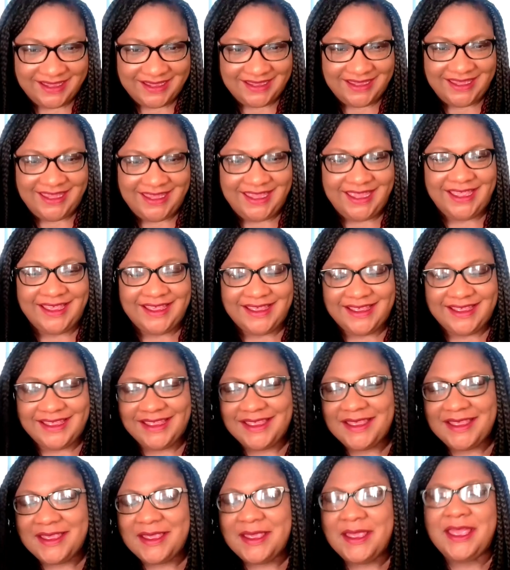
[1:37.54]
Yeah,
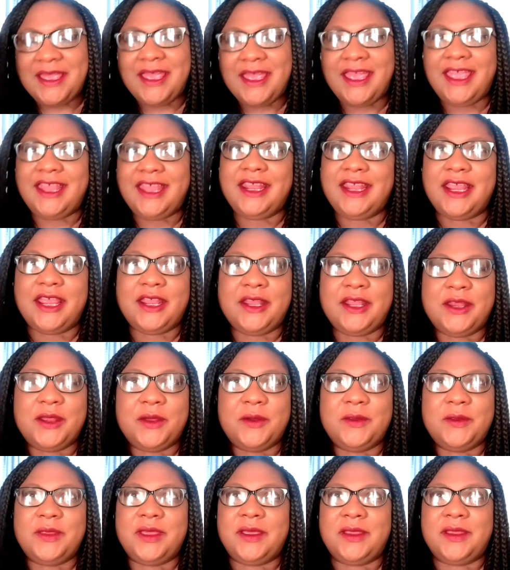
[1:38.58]
I know that,
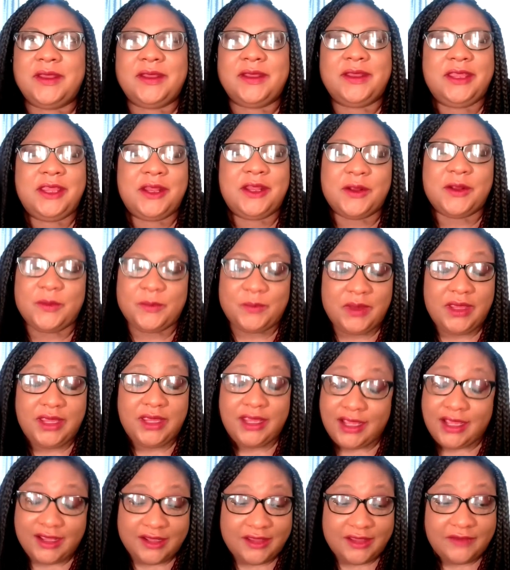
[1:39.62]
you know, yeah, the
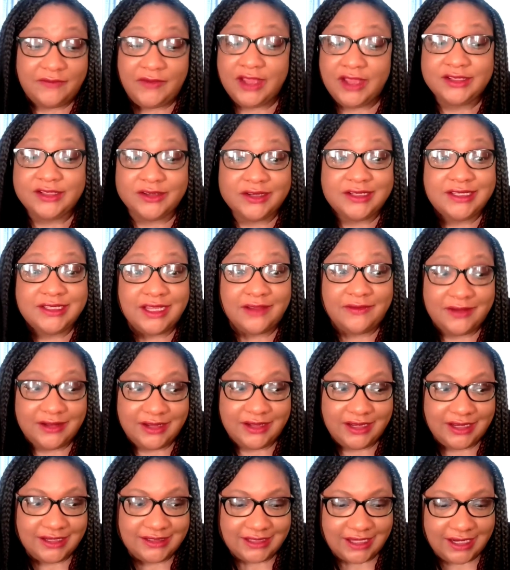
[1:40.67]
fans are definitely
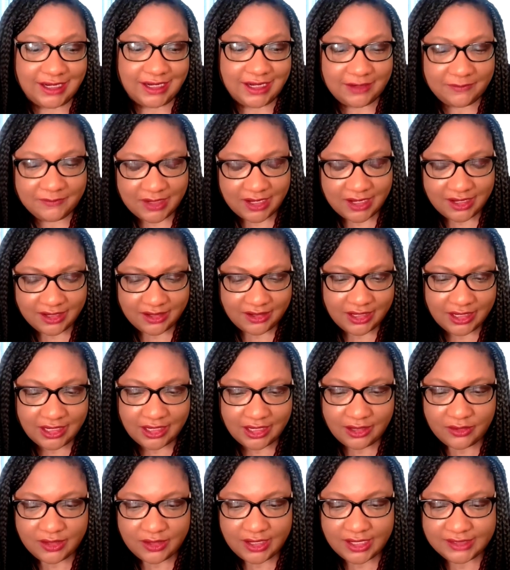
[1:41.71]
excited. I got all kinds
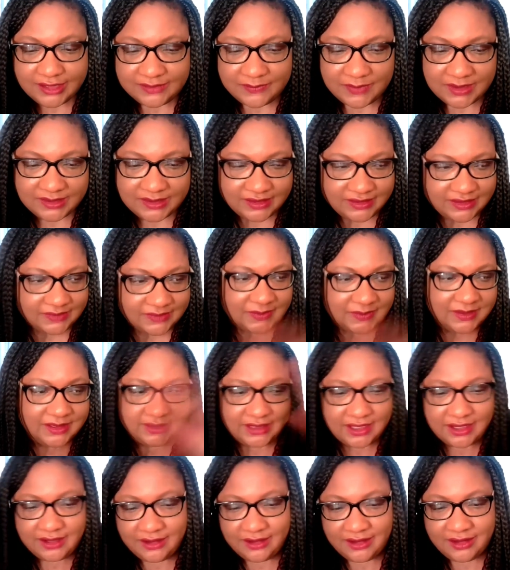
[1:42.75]
of messages because I
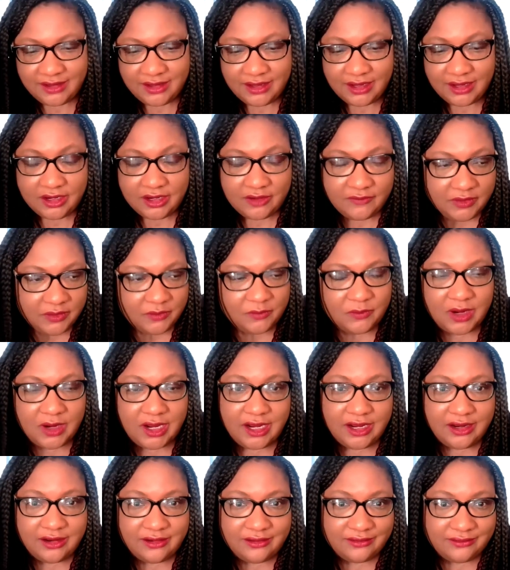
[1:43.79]
interviewed
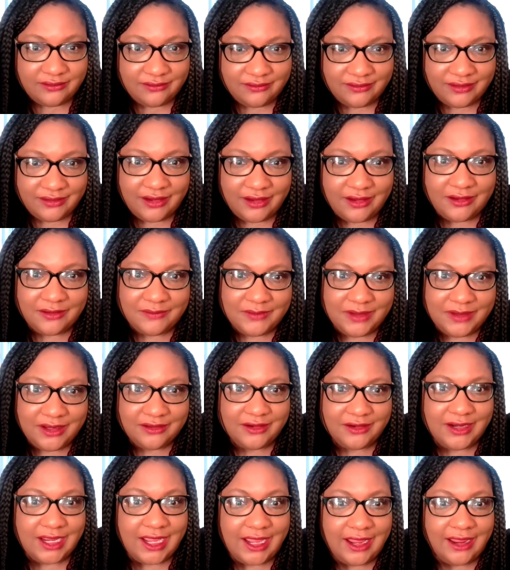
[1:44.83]
Ryan the other
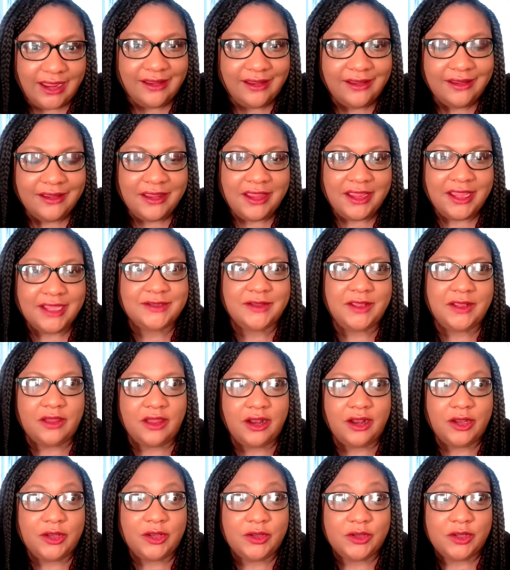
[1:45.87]
day, and so they thought,
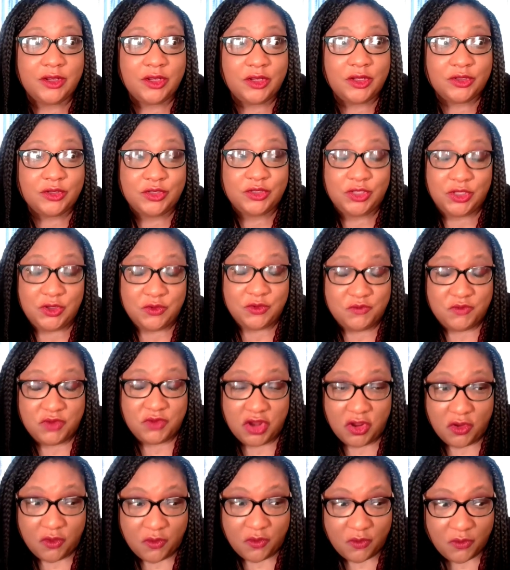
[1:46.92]
do you
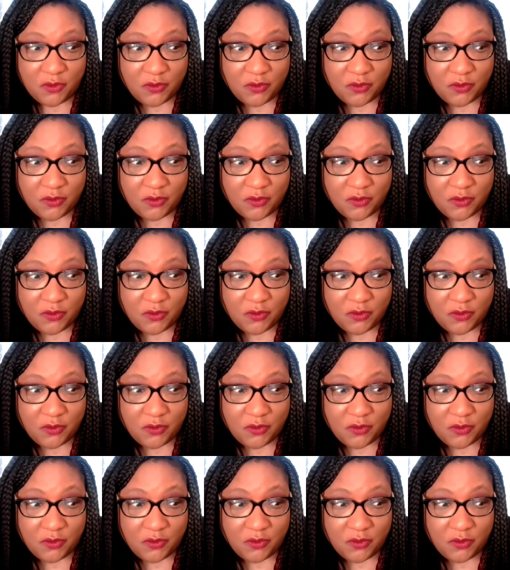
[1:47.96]
know